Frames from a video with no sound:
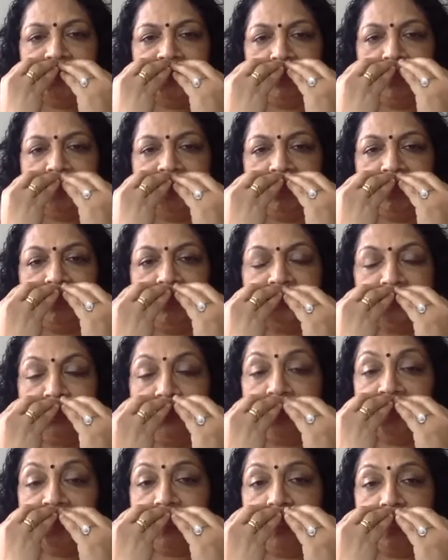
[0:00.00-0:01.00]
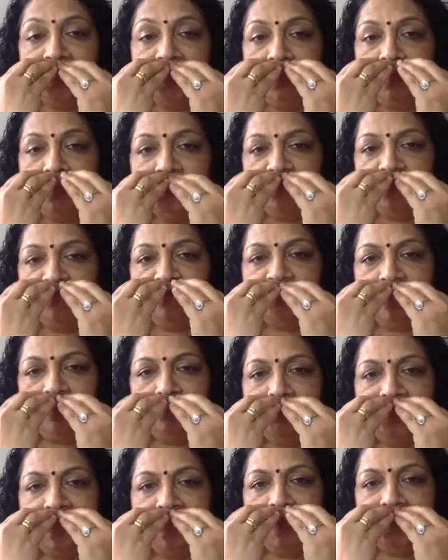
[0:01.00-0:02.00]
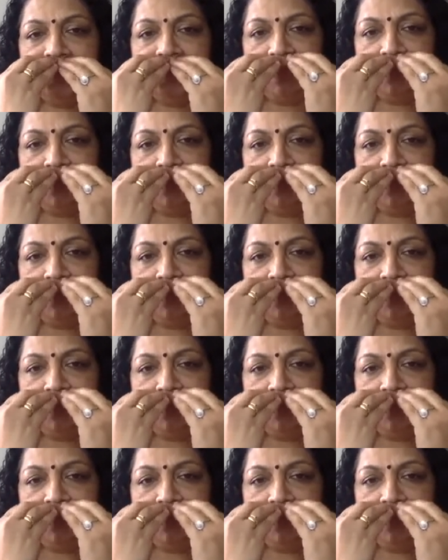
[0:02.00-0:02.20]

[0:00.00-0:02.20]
It is okay to feel panic.